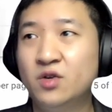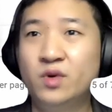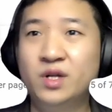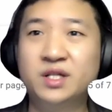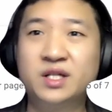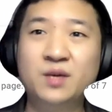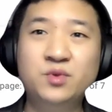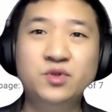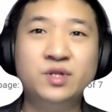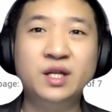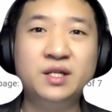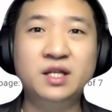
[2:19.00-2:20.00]
When it's come to
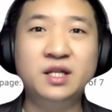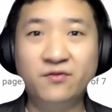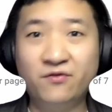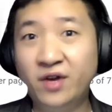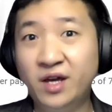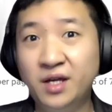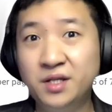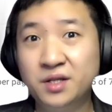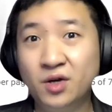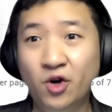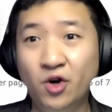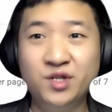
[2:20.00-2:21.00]
this interface,
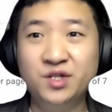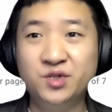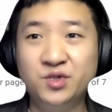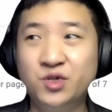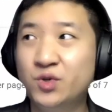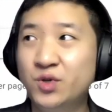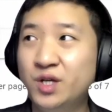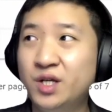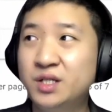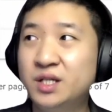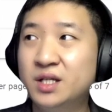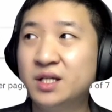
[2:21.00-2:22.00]
all you need to do
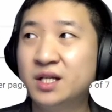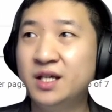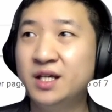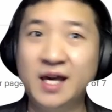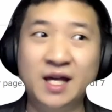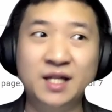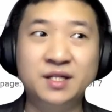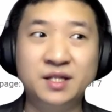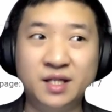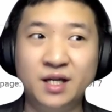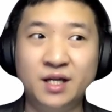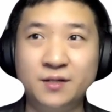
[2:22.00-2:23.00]
is just click Add
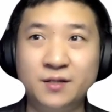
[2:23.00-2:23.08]
Site.